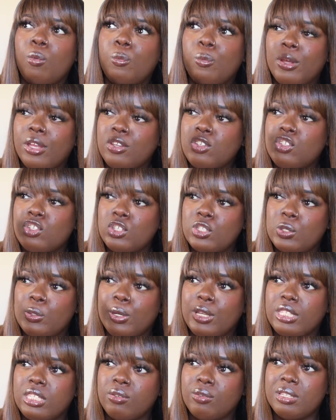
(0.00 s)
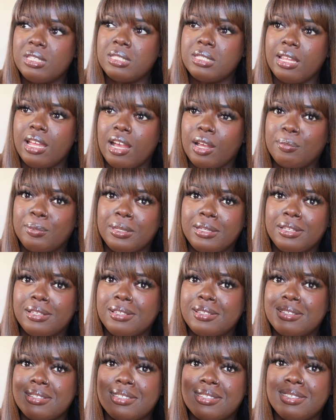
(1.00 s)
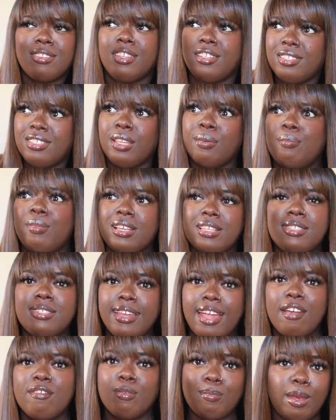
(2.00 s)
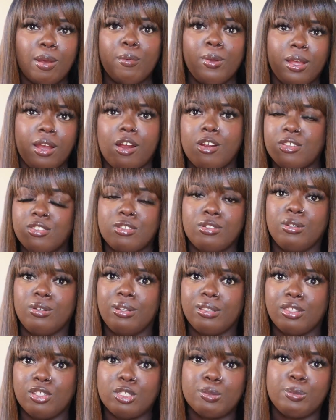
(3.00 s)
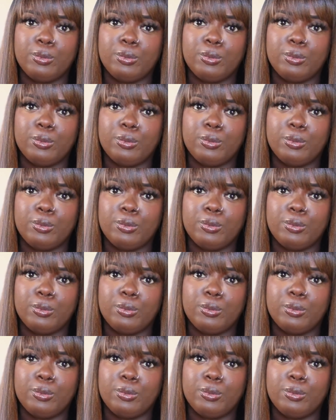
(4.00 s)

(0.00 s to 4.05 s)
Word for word: when she's going to restock because this is a must have in my wig arsenal at this